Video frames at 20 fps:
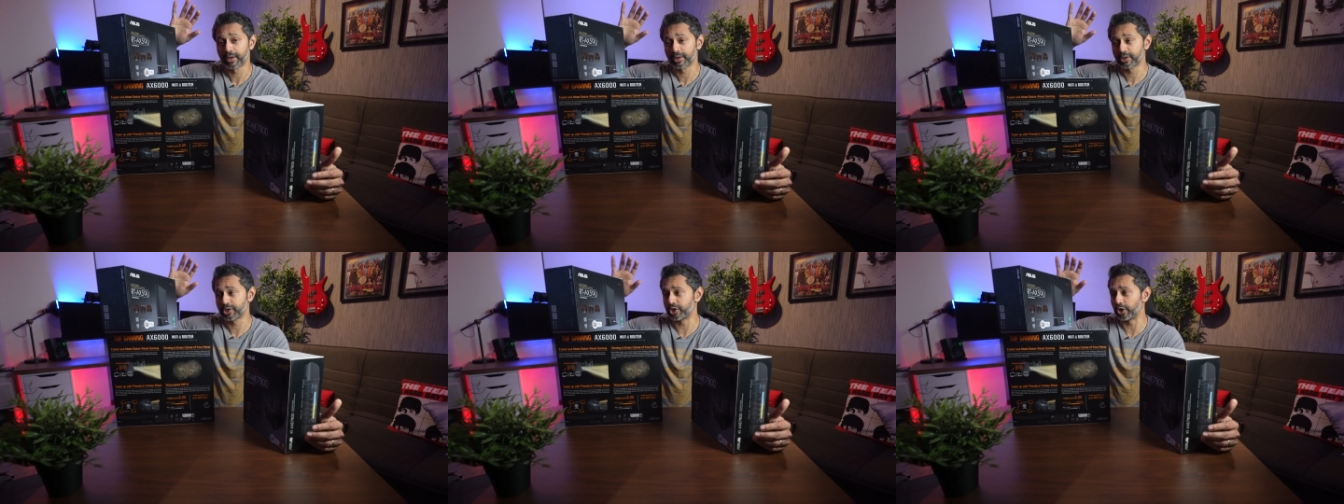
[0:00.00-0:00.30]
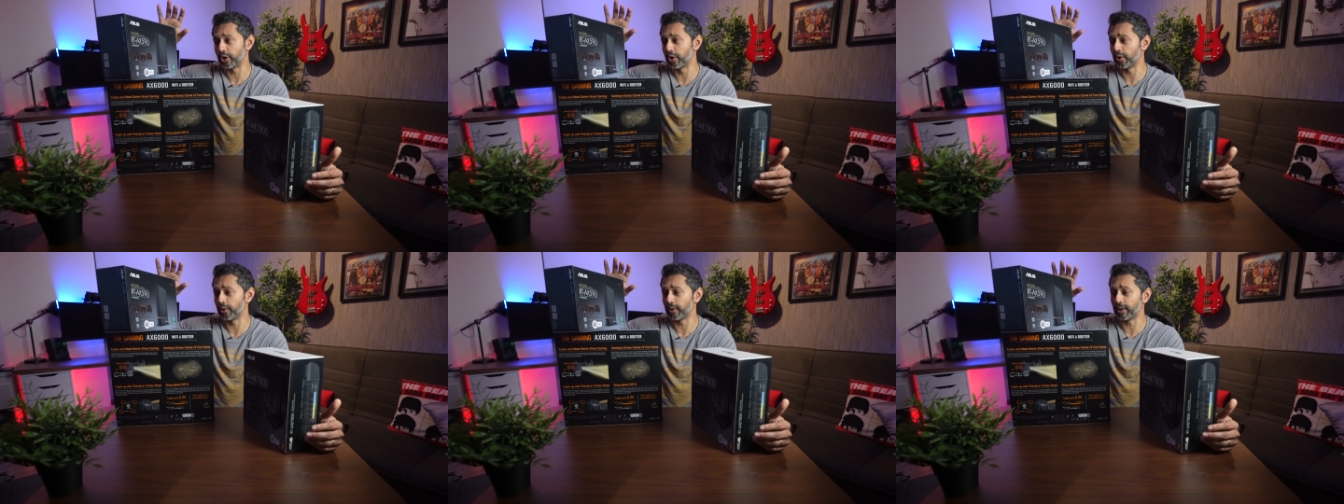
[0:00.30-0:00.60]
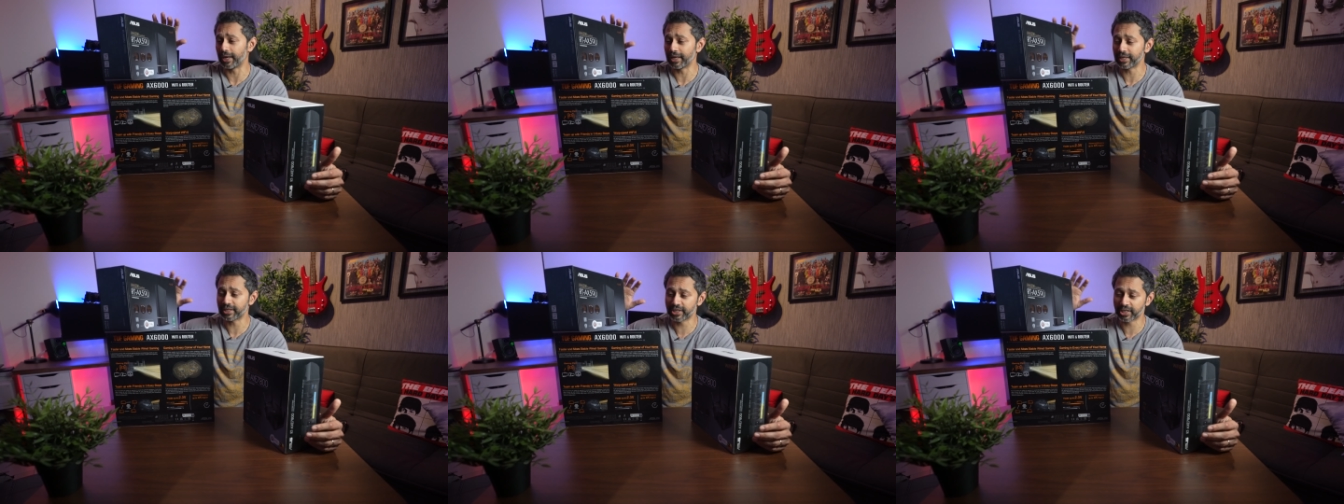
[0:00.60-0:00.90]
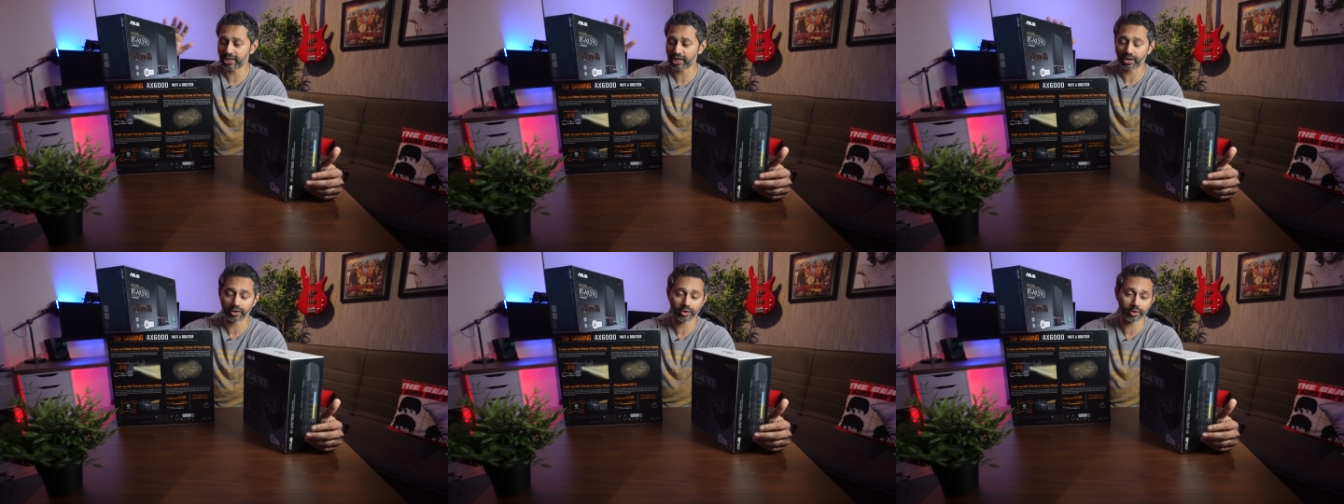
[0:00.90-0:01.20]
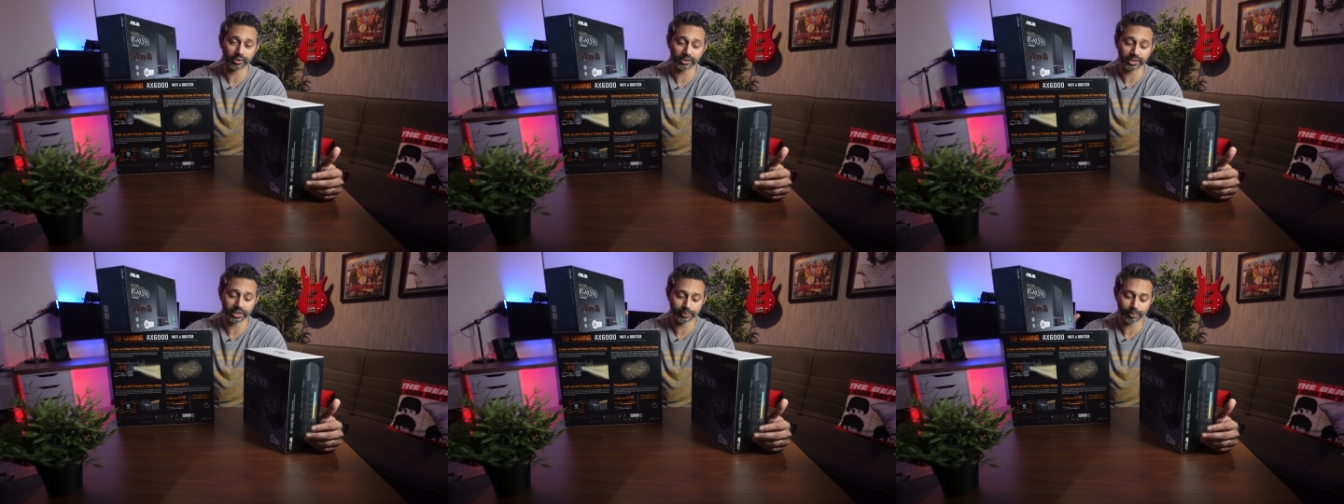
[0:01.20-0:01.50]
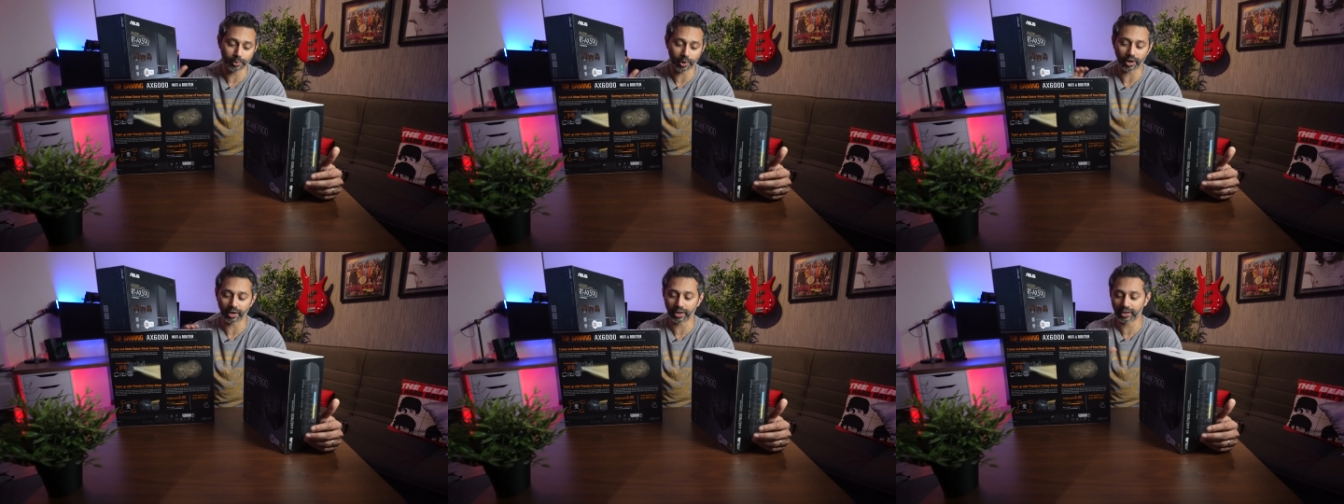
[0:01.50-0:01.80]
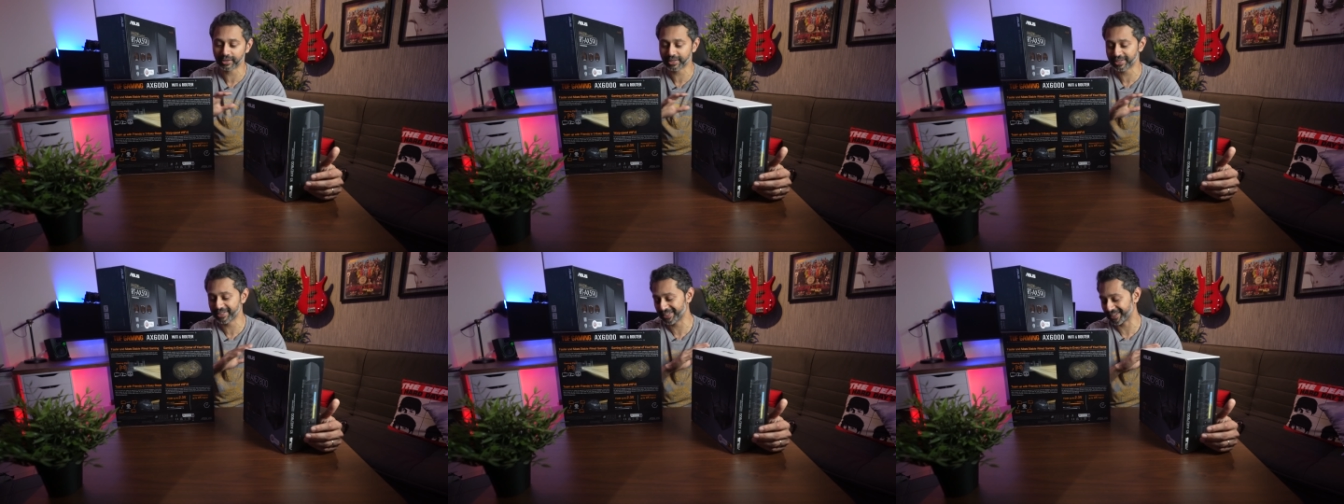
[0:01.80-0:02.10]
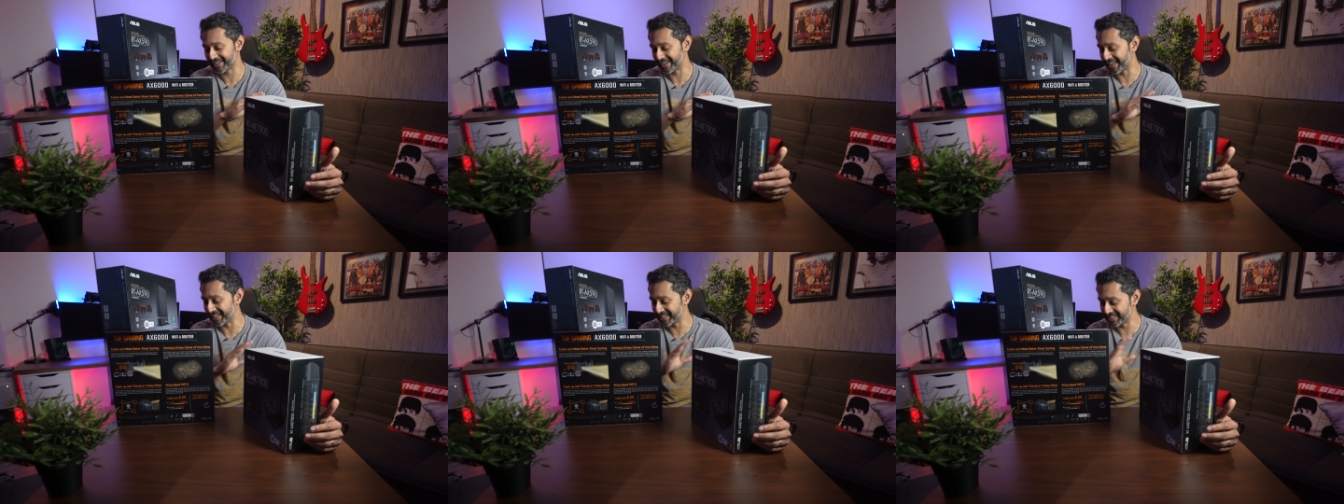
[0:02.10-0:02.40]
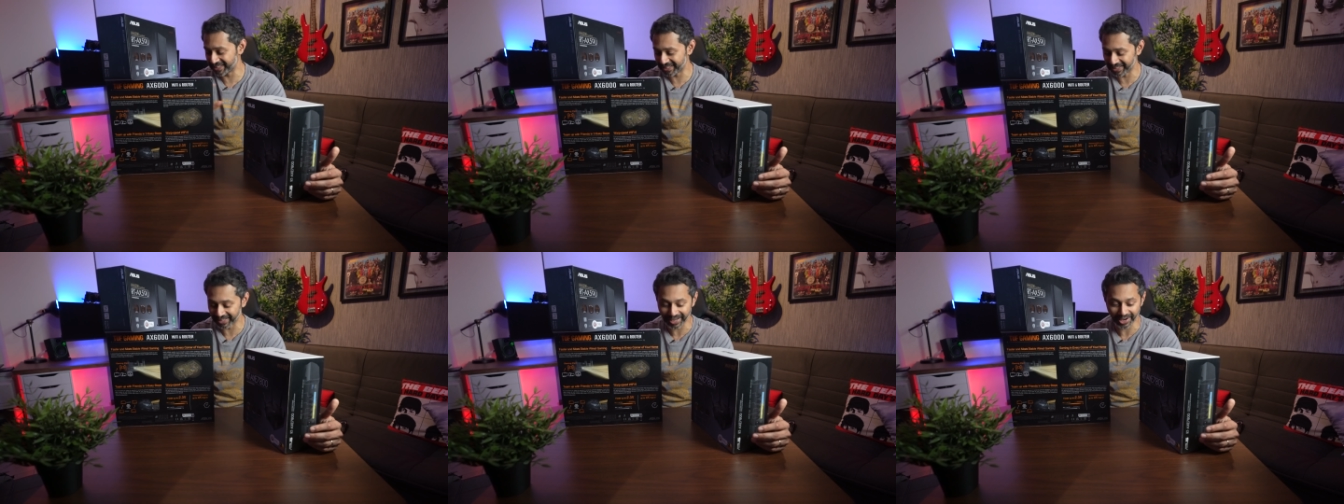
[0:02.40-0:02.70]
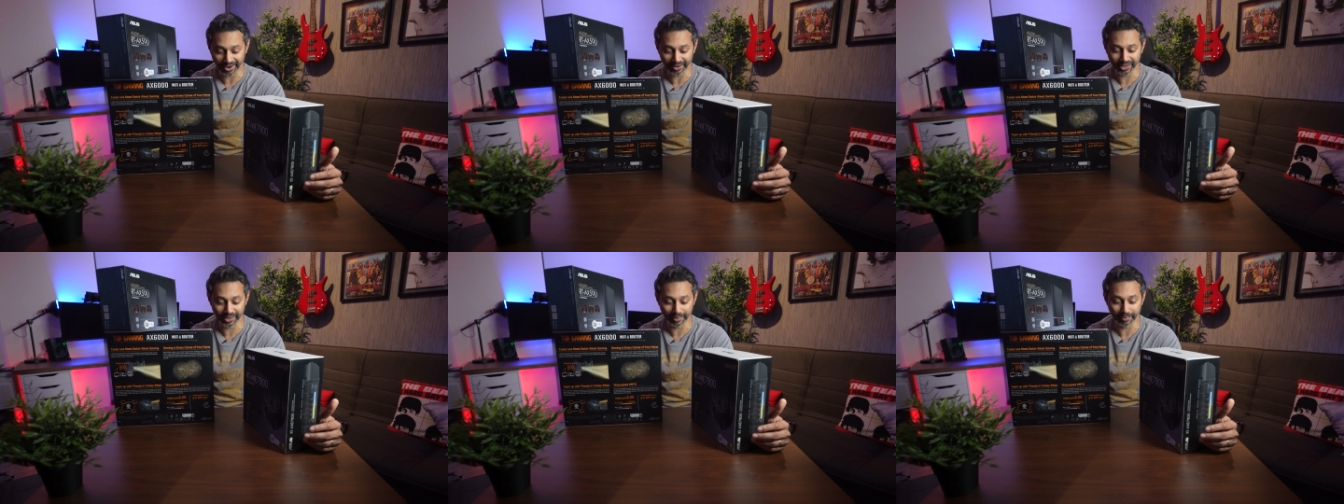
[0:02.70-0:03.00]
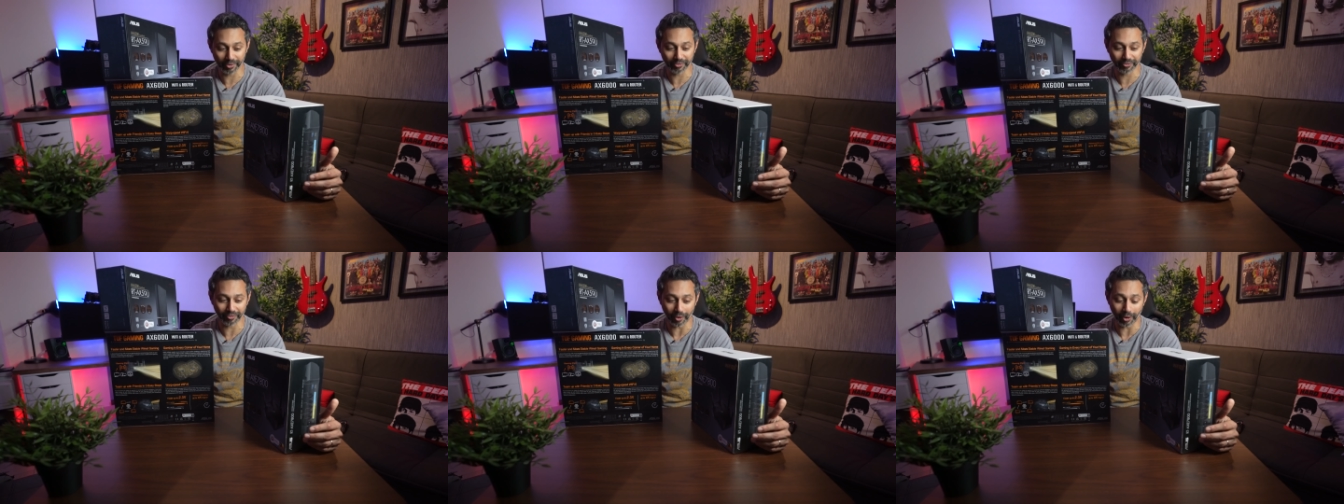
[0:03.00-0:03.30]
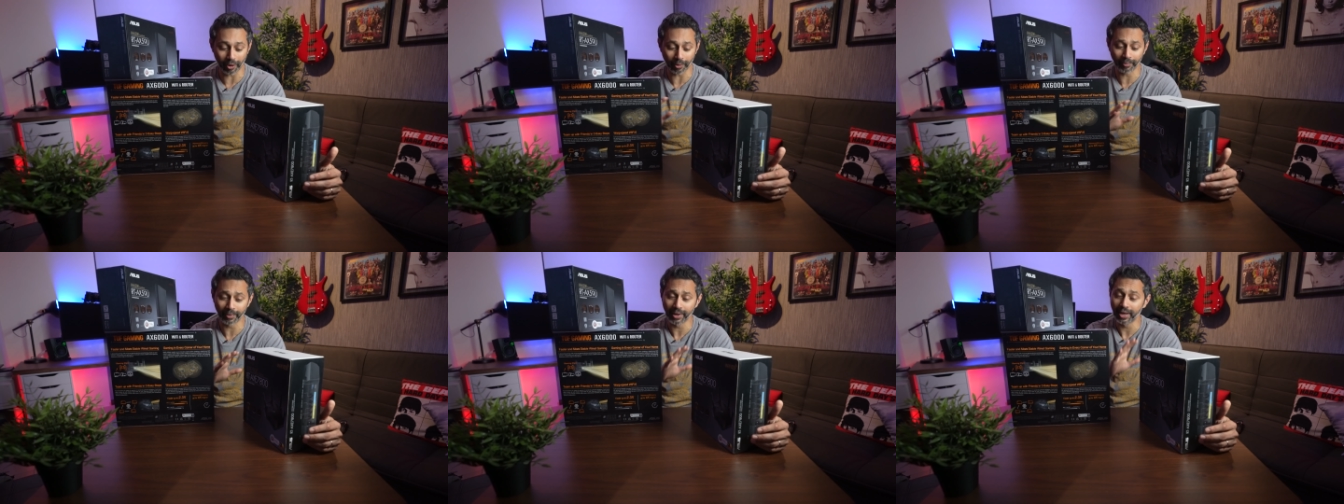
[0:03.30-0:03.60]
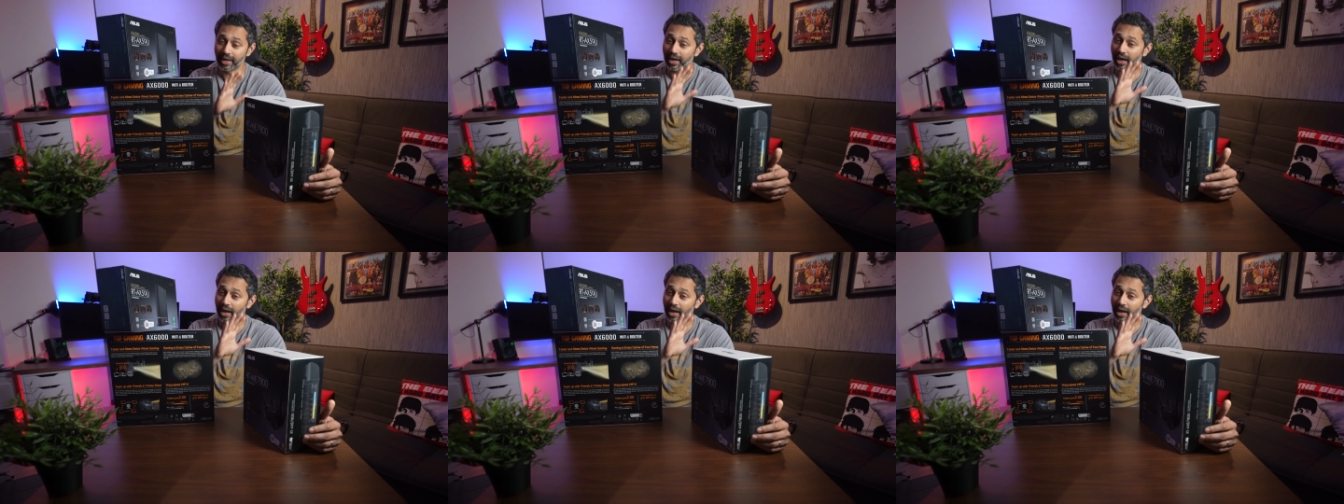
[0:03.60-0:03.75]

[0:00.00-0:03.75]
So let's check out all these products. Let's see how they perform.